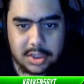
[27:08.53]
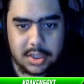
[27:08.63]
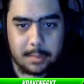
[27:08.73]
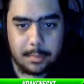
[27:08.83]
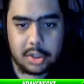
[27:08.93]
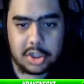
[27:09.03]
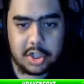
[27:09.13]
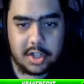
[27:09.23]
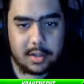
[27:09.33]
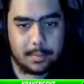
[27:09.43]
I'm pretty sure
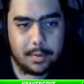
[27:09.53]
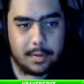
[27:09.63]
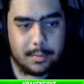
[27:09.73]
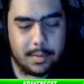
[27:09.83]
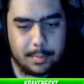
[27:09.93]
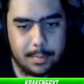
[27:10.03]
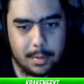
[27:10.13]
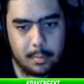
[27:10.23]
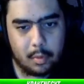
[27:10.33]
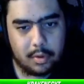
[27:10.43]
hits from this
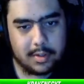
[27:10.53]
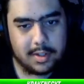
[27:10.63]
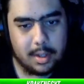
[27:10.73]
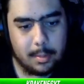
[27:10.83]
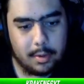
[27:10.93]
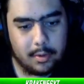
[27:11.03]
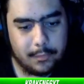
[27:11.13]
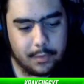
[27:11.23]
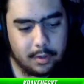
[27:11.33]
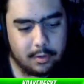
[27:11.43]
beam will set the enemies on
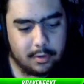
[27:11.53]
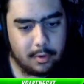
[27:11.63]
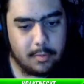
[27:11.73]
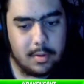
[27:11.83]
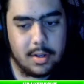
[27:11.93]
fire, so